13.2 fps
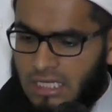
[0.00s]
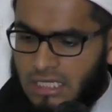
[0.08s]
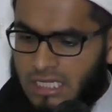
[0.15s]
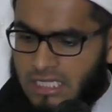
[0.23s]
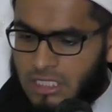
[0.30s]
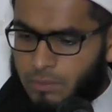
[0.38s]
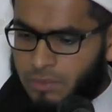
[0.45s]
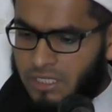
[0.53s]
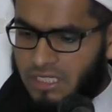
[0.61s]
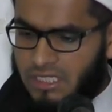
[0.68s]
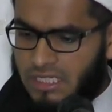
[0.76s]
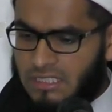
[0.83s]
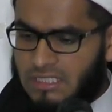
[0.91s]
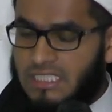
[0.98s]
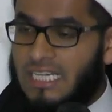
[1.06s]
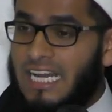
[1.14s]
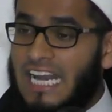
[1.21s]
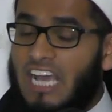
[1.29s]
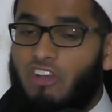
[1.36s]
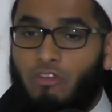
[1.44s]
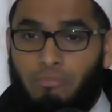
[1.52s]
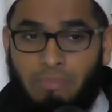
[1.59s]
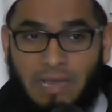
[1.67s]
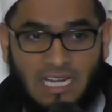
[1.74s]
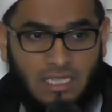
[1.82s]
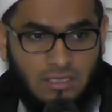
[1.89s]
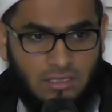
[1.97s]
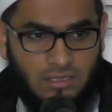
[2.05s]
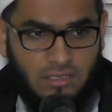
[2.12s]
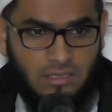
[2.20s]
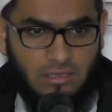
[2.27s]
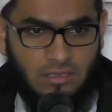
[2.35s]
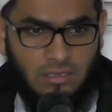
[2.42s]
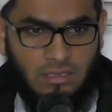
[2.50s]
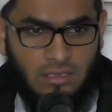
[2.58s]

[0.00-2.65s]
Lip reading: disobedience, and a lack of balance.